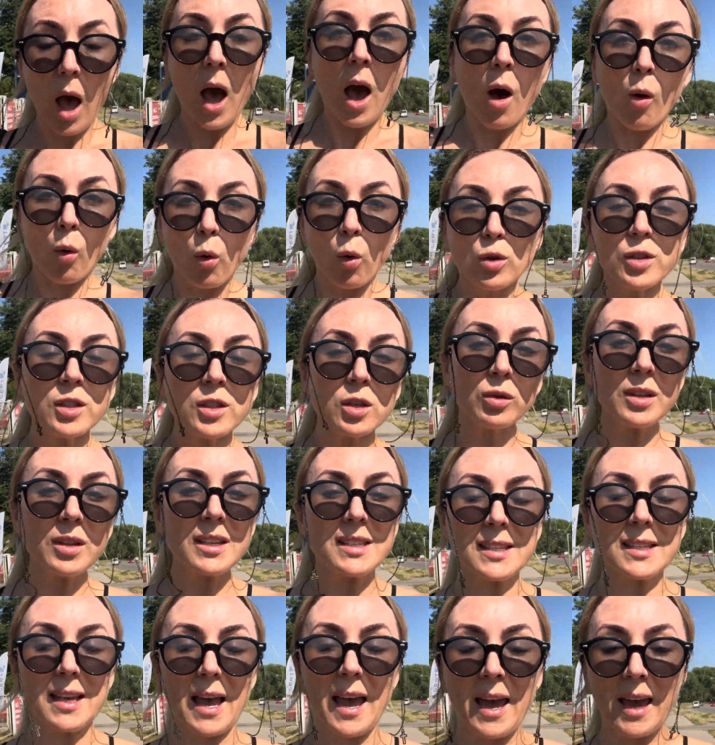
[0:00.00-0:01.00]
also the
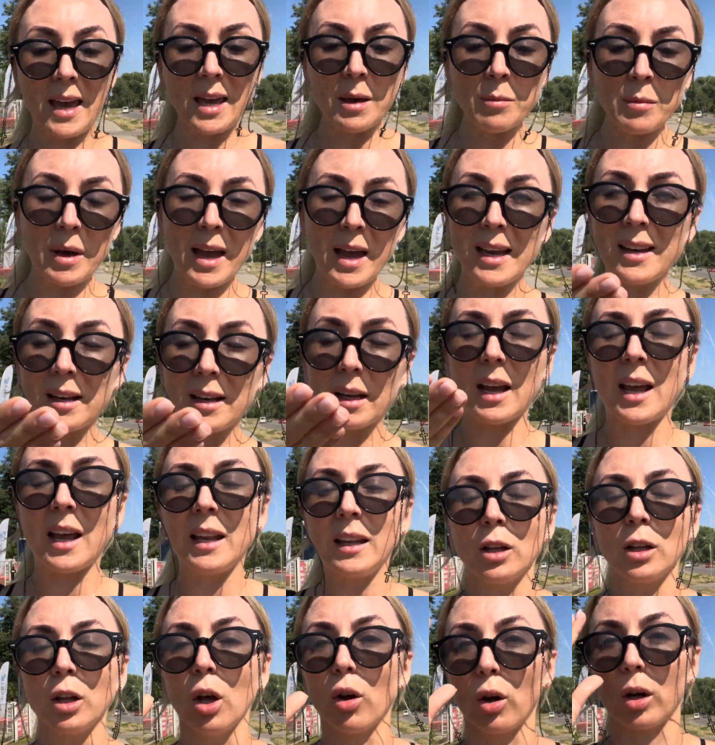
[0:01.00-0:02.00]
same.
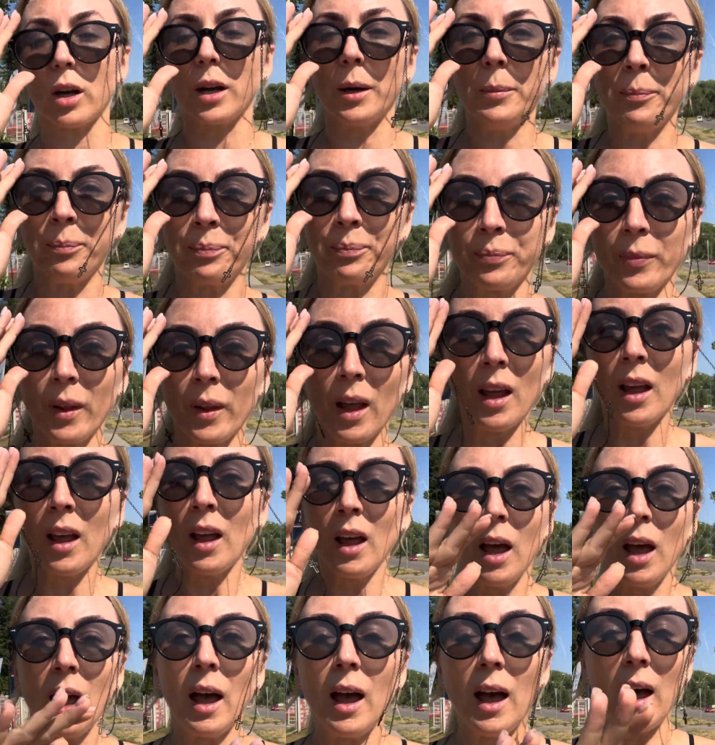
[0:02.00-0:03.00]
And look,
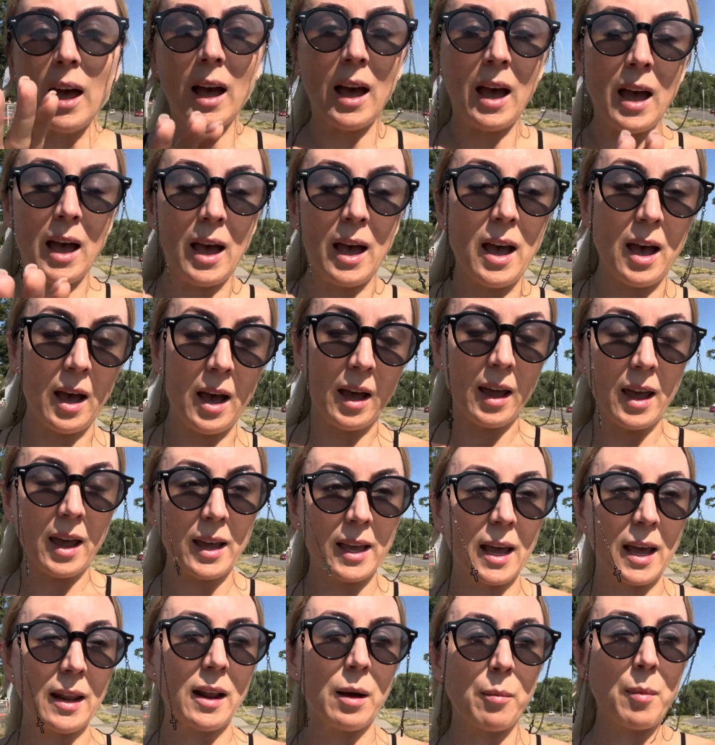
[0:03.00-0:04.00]

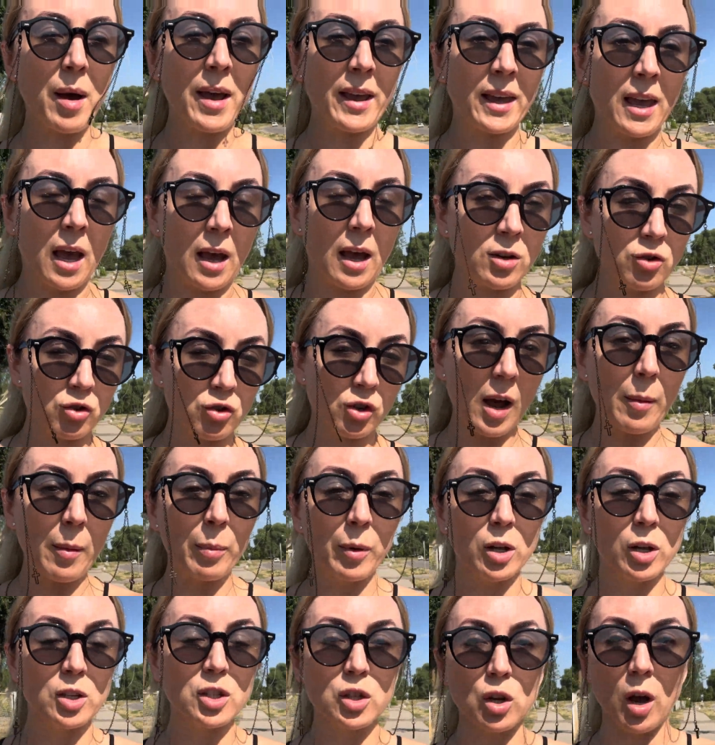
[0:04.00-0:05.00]
I might get in
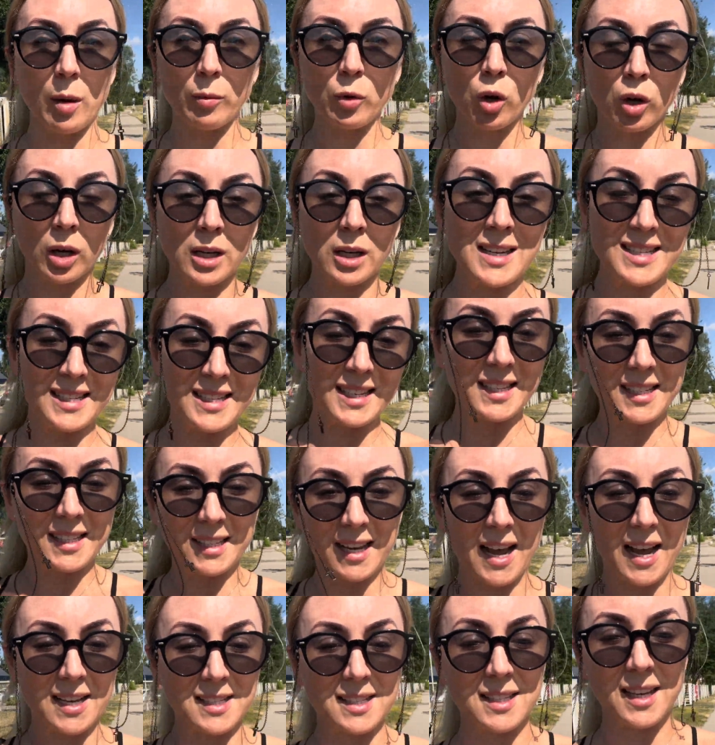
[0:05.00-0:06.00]
trouble, so I'm not going to
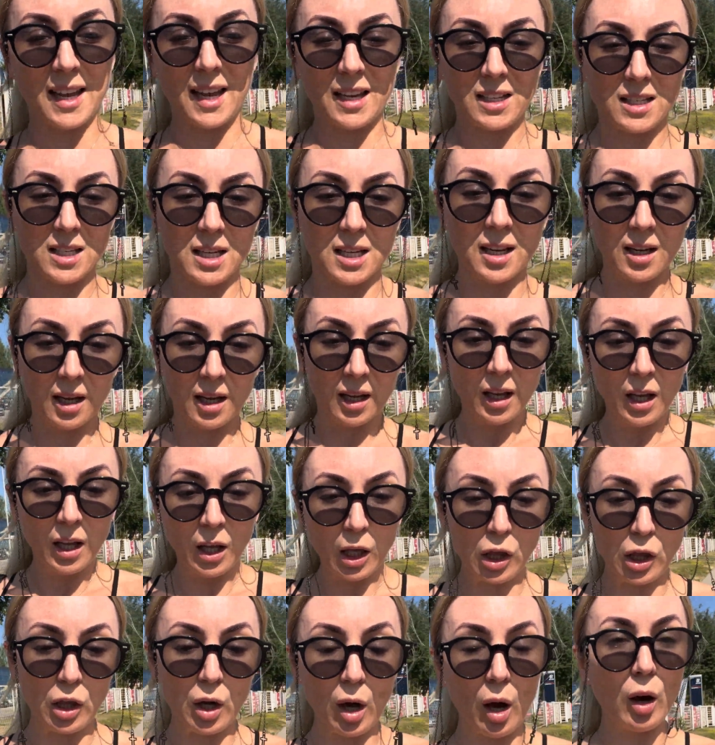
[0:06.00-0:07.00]
discuss it
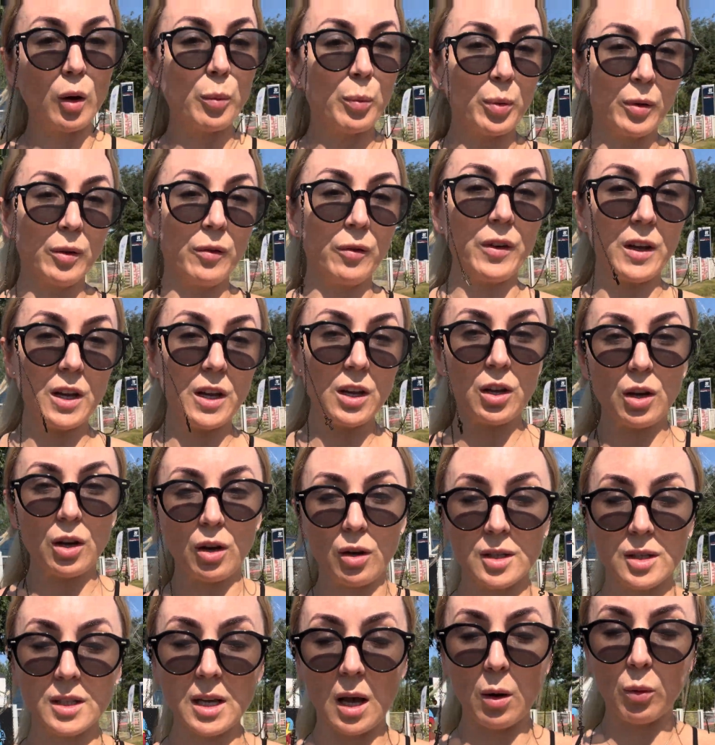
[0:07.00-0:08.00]
in open
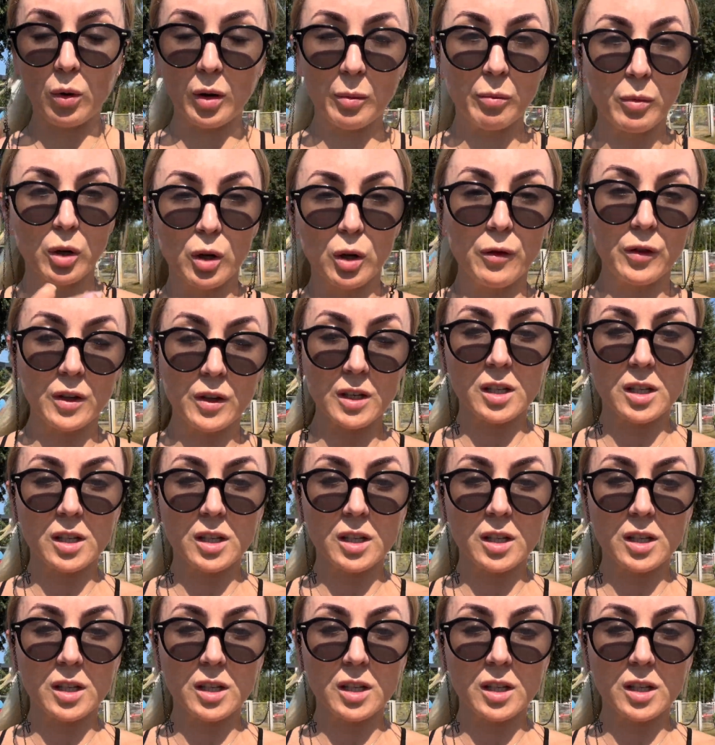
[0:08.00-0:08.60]
videos. I want to move this